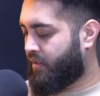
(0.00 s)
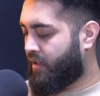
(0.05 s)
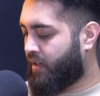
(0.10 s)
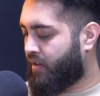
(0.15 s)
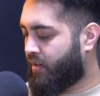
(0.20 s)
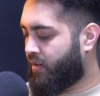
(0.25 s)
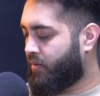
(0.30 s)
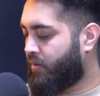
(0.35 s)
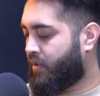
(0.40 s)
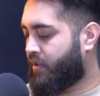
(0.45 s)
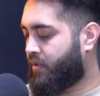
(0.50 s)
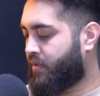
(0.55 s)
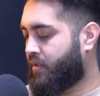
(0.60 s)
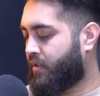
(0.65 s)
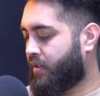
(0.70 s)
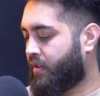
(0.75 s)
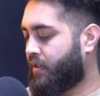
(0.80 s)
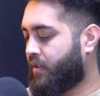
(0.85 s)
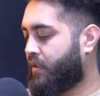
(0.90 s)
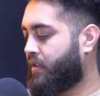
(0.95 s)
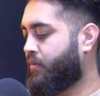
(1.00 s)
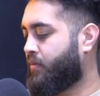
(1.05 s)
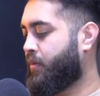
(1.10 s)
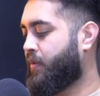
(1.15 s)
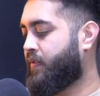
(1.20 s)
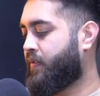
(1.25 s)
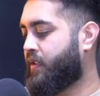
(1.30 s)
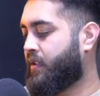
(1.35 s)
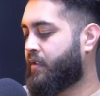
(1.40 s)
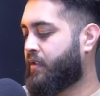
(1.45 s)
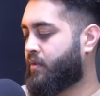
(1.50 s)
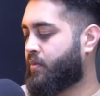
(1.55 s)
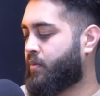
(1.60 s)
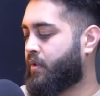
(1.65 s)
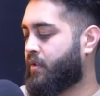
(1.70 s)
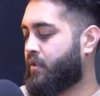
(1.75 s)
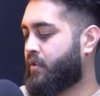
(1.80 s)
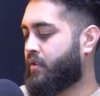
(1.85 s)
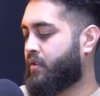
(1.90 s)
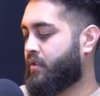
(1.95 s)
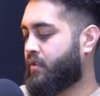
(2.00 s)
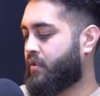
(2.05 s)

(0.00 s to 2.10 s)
Okay, we did this one.